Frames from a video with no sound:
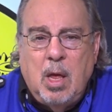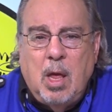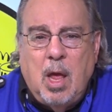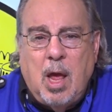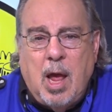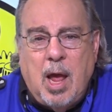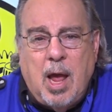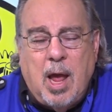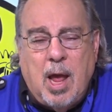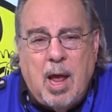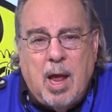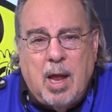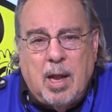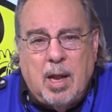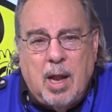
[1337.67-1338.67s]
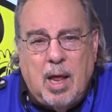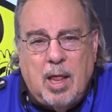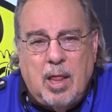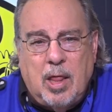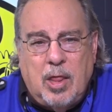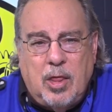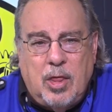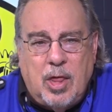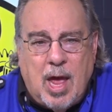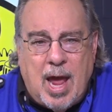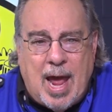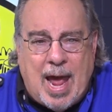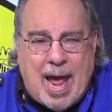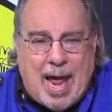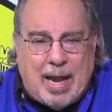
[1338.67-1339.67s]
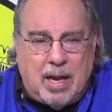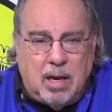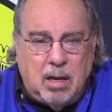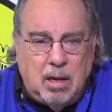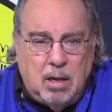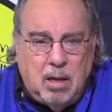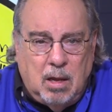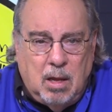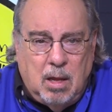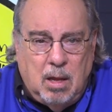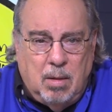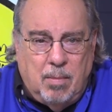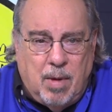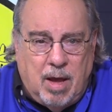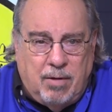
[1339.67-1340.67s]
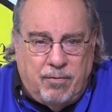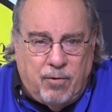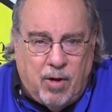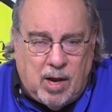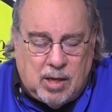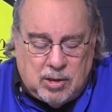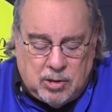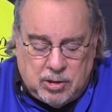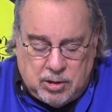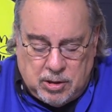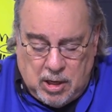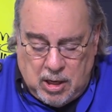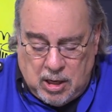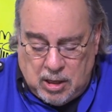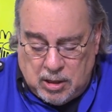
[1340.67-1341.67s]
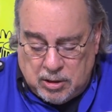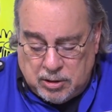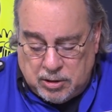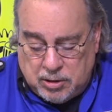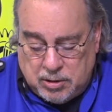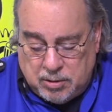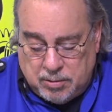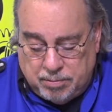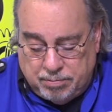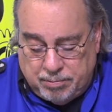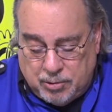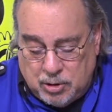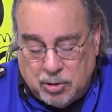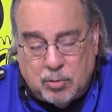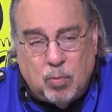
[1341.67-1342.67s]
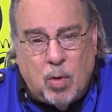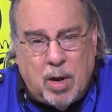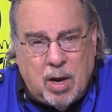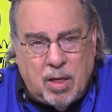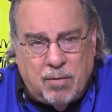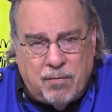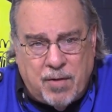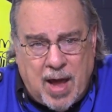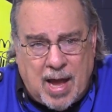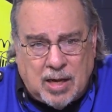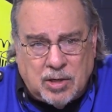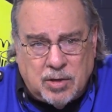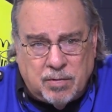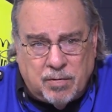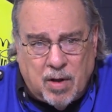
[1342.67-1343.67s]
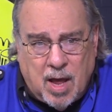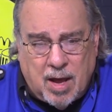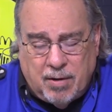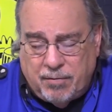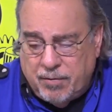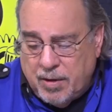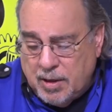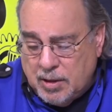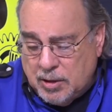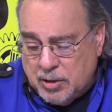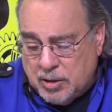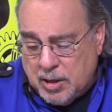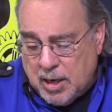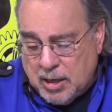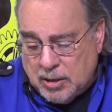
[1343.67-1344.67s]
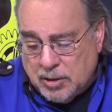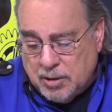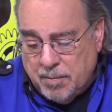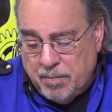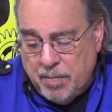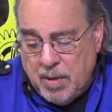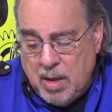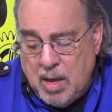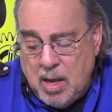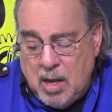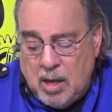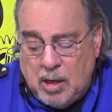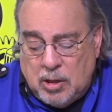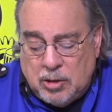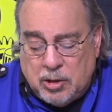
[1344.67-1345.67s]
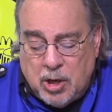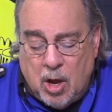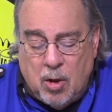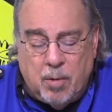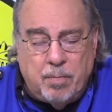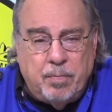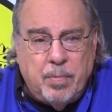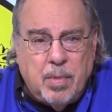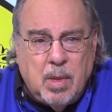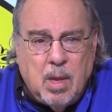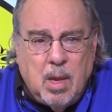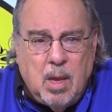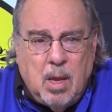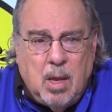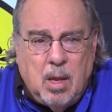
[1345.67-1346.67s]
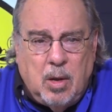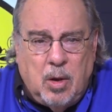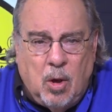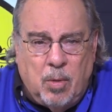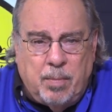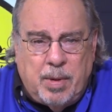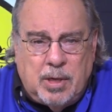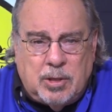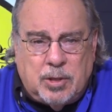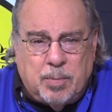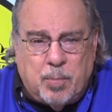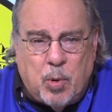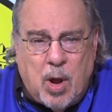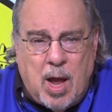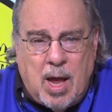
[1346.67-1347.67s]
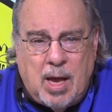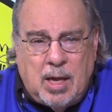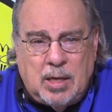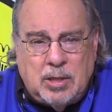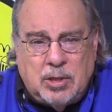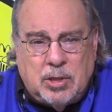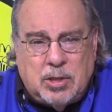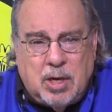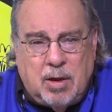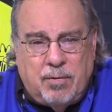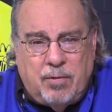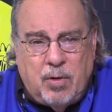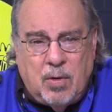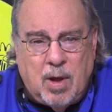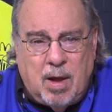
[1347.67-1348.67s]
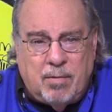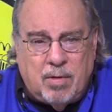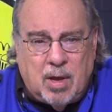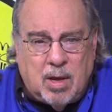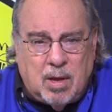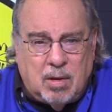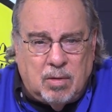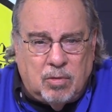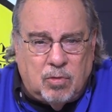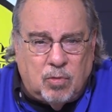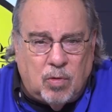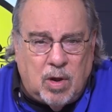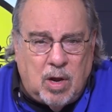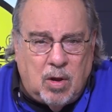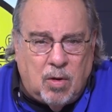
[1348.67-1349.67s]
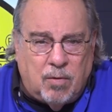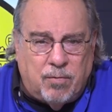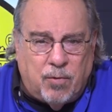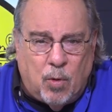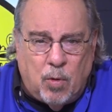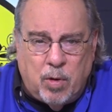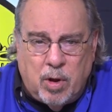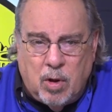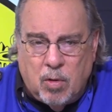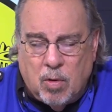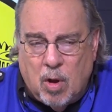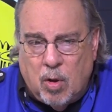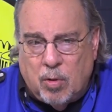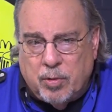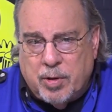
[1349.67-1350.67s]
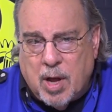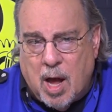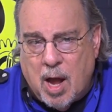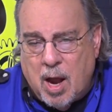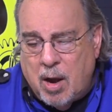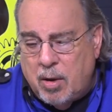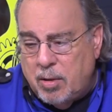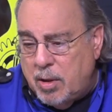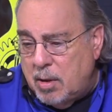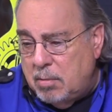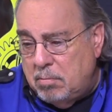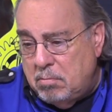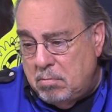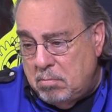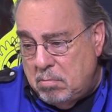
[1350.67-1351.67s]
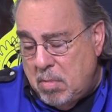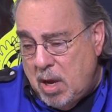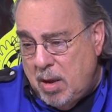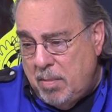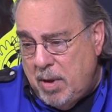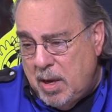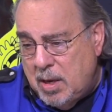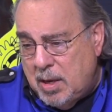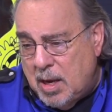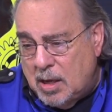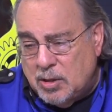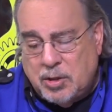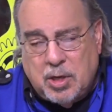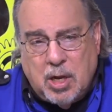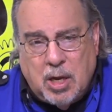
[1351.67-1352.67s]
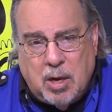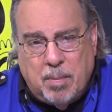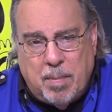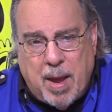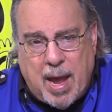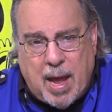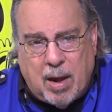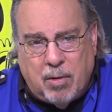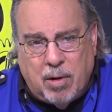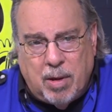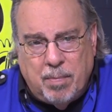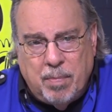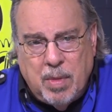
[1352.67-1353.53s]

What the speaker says: And that, my friends, is just one of the facts of life these days. So don't be surprised if you have a 3 or 4 year old car that maybe it does need a battery.